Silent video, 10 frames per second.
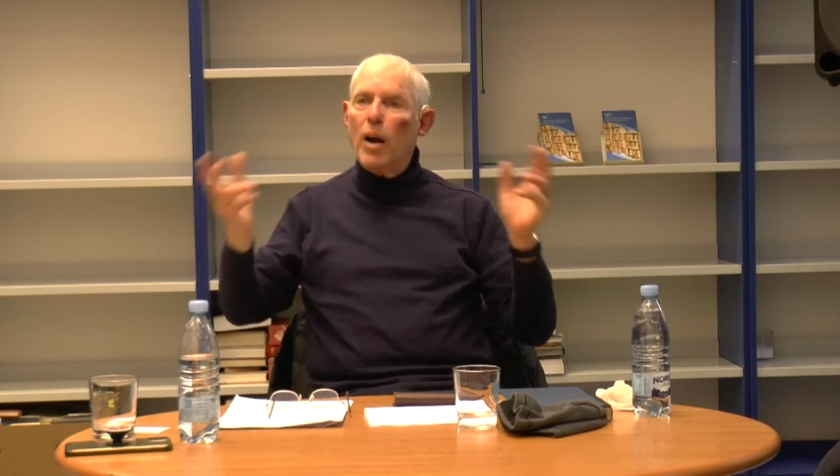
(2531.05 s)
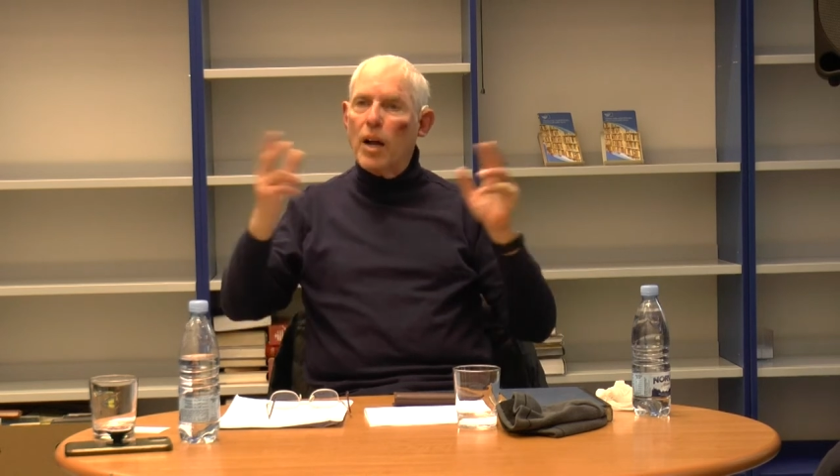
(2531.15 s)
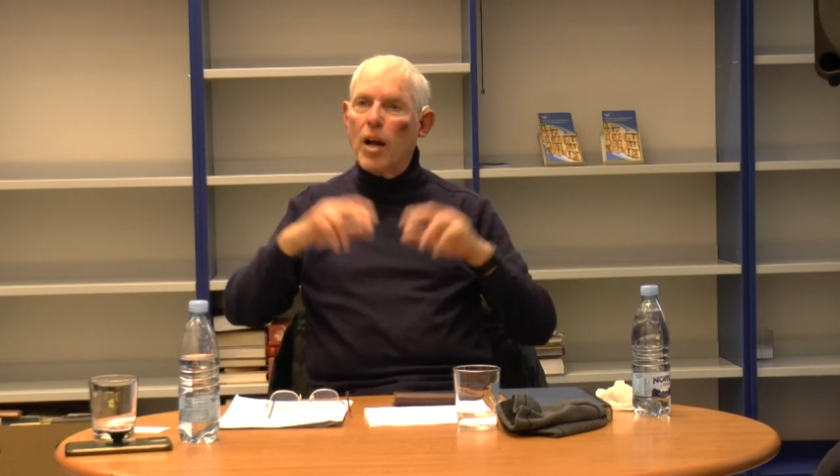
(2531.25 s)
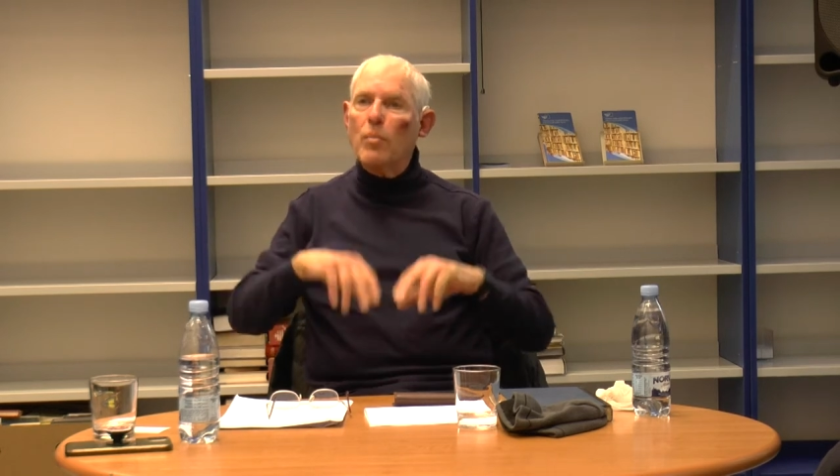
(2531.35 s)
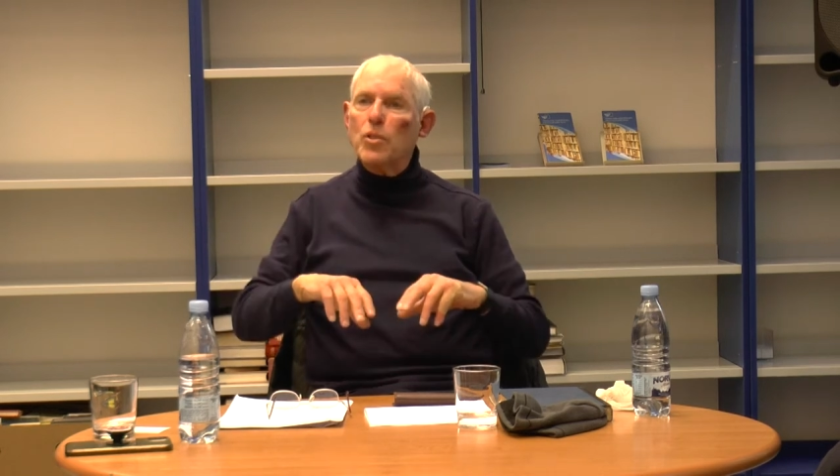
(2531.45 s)

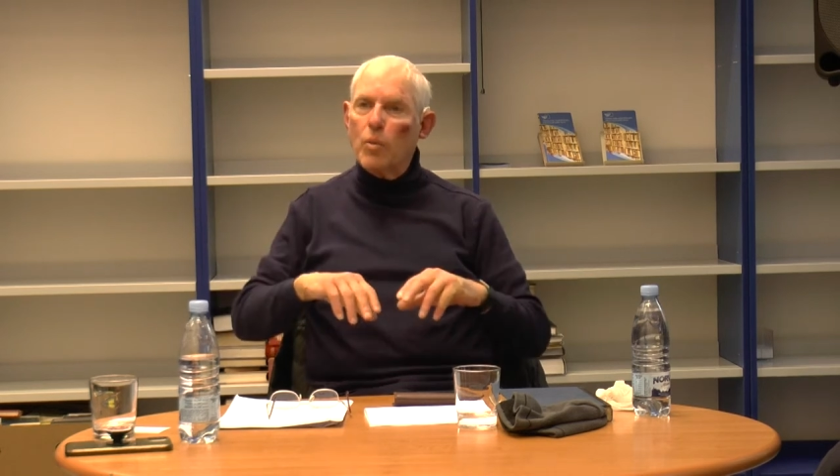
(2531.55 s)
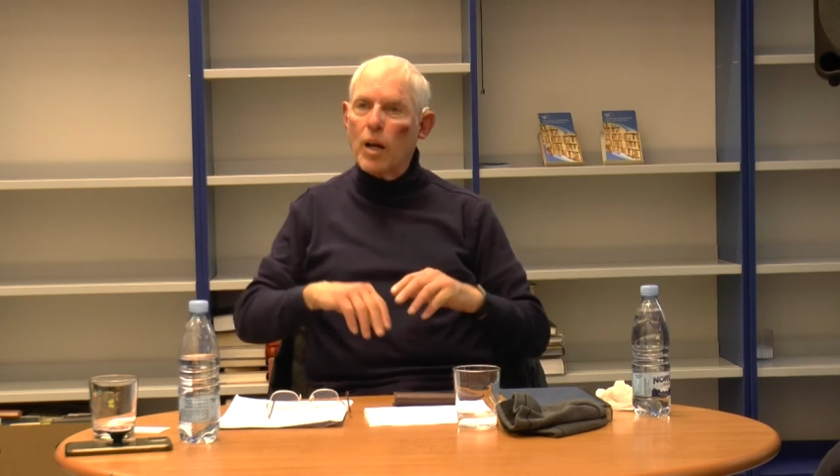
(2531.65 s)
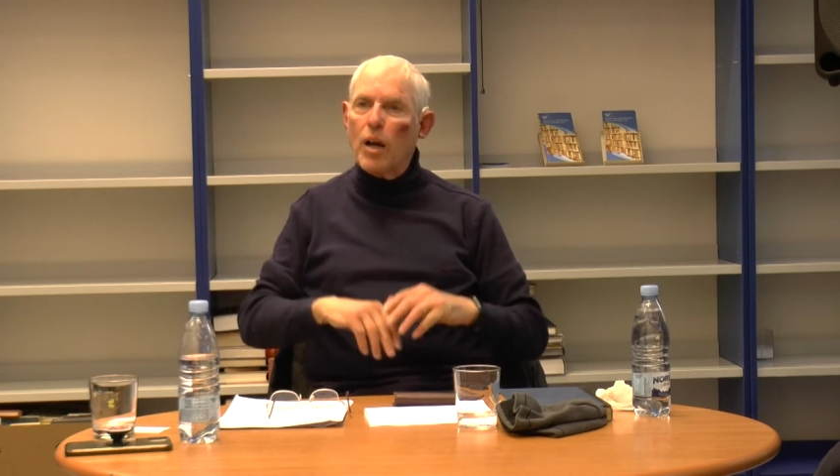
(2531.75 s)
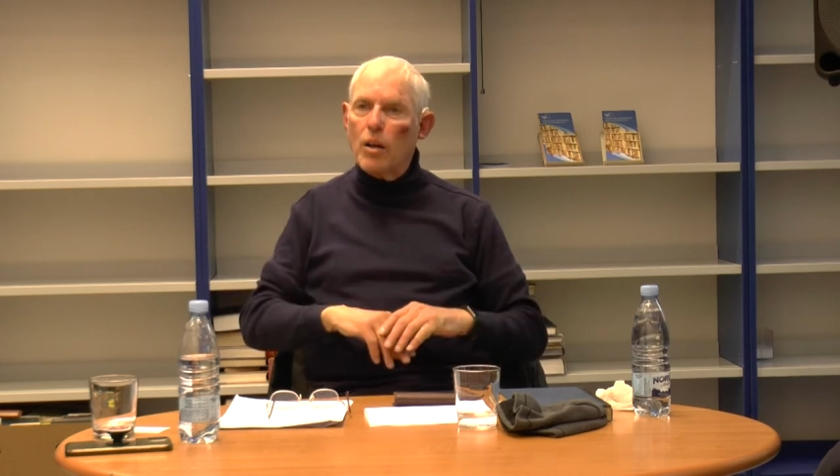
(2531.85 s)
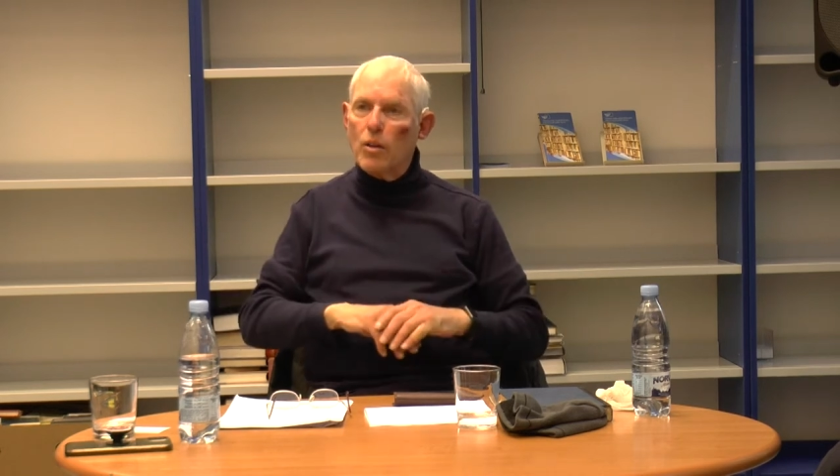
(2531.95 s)
now want to
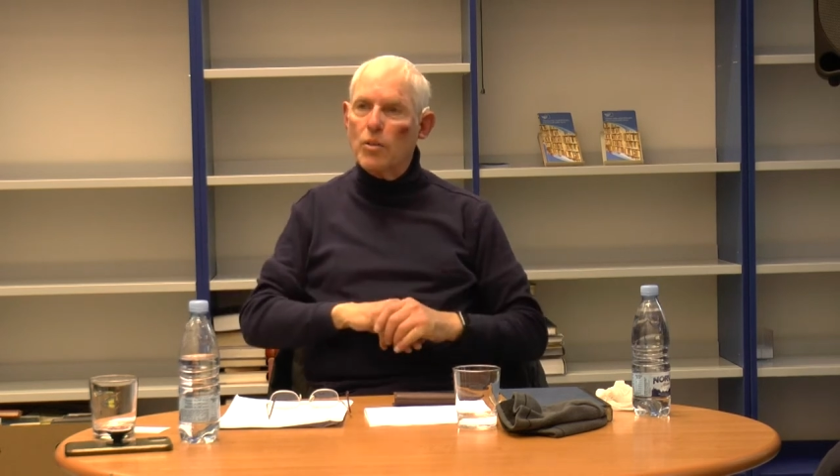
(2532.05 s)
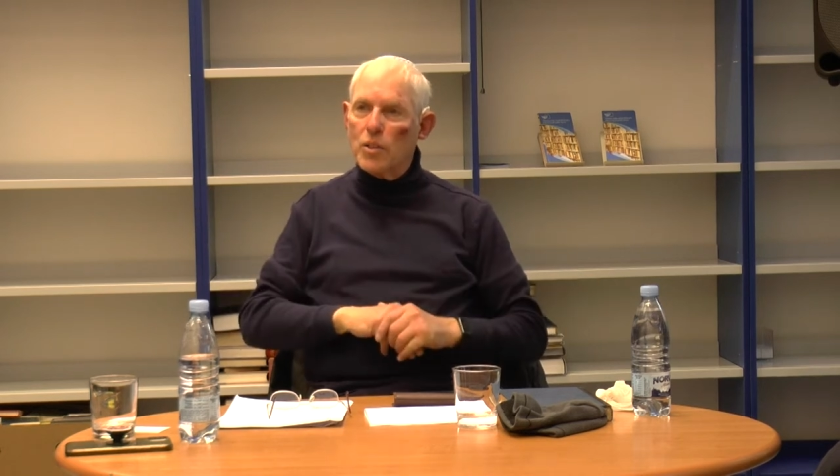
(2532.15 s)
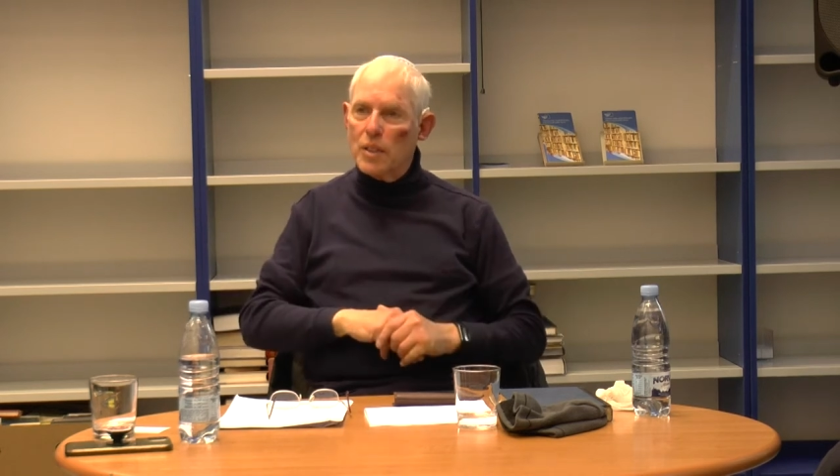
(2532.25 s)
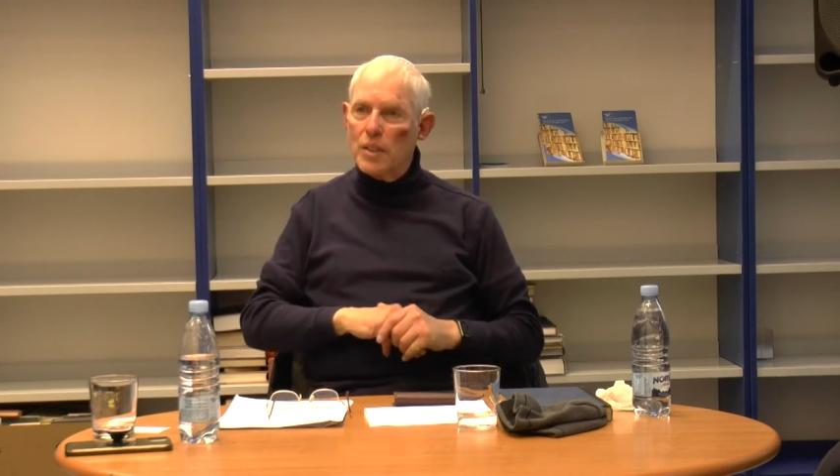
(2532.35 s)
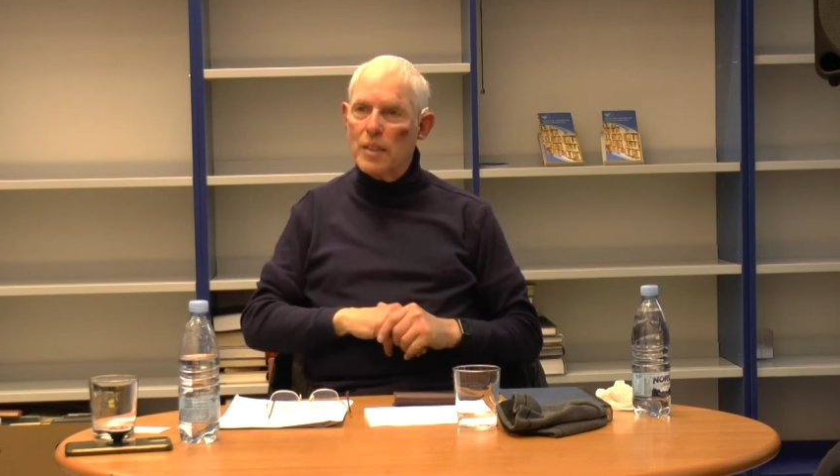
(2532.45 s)
come to a
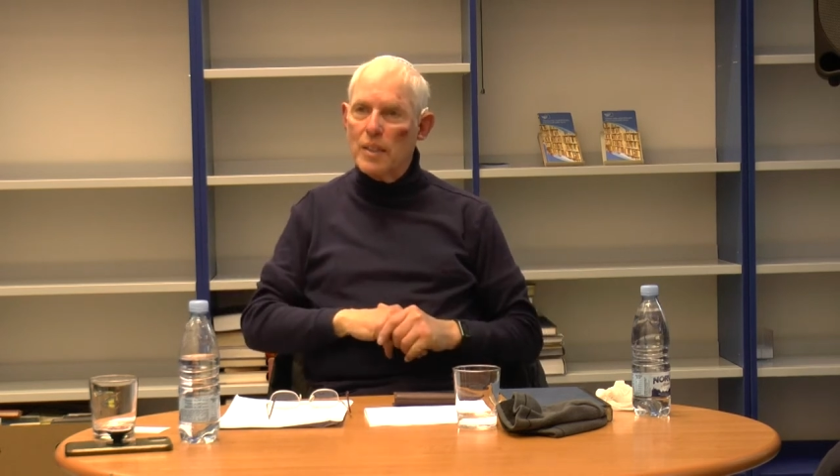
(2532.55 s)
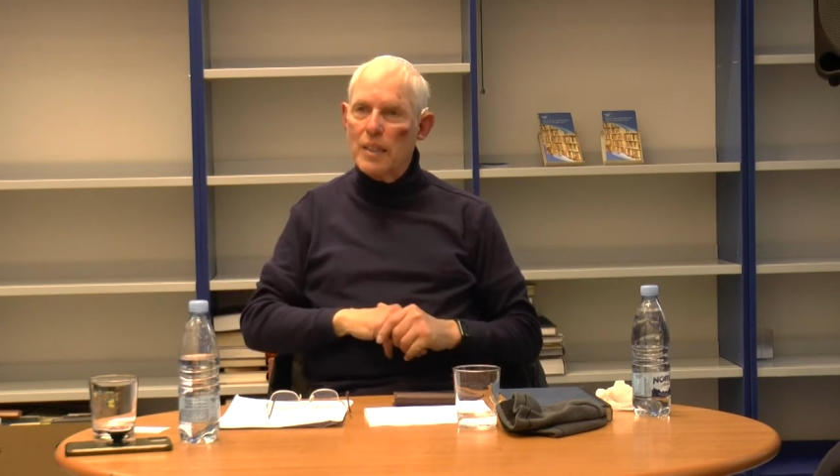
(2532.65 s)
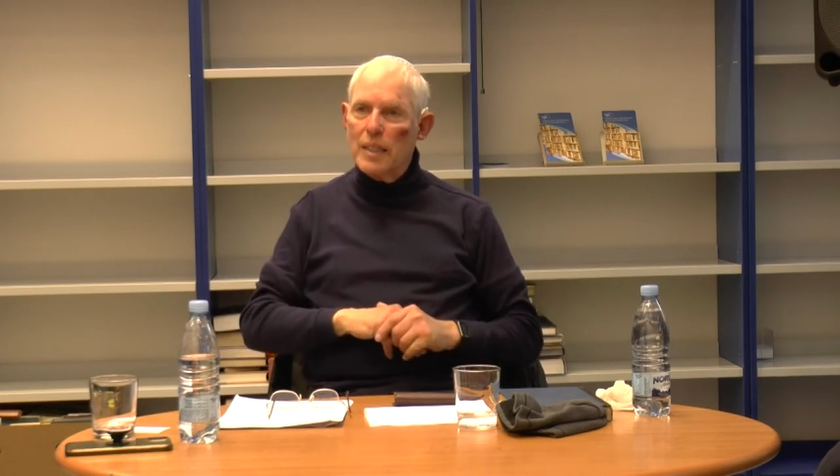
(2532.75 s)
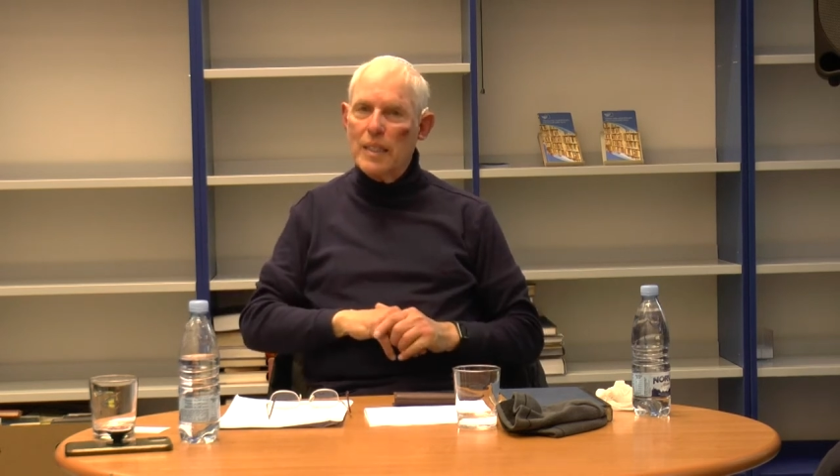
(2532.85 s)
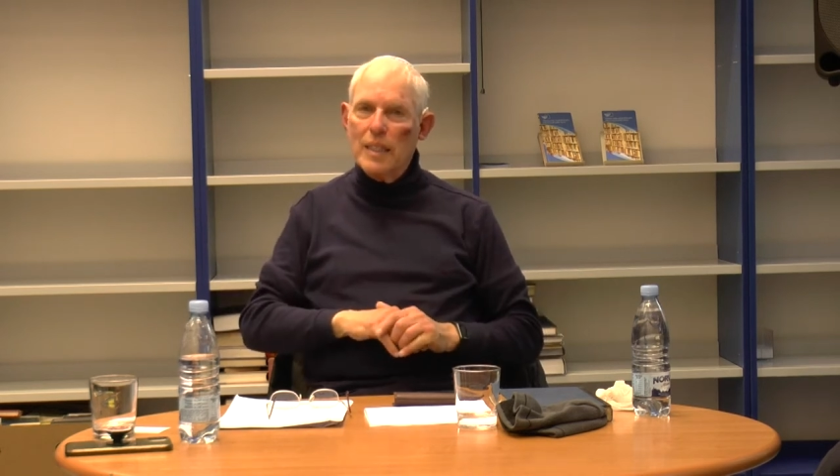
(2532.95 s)

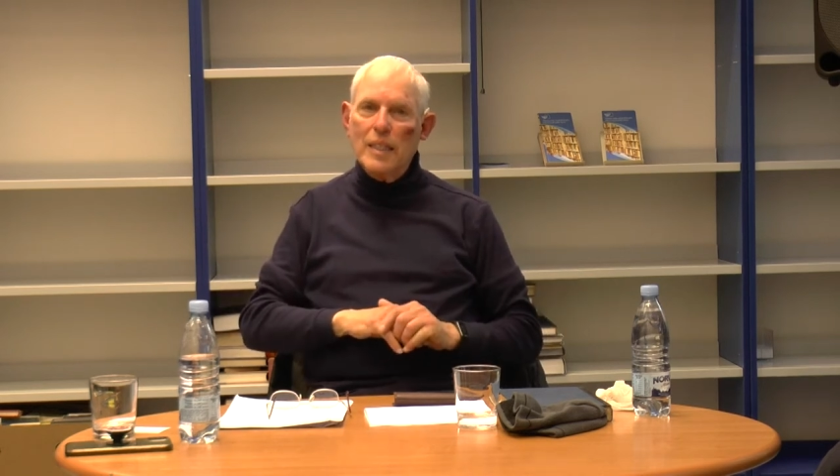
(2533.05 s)
conclusion.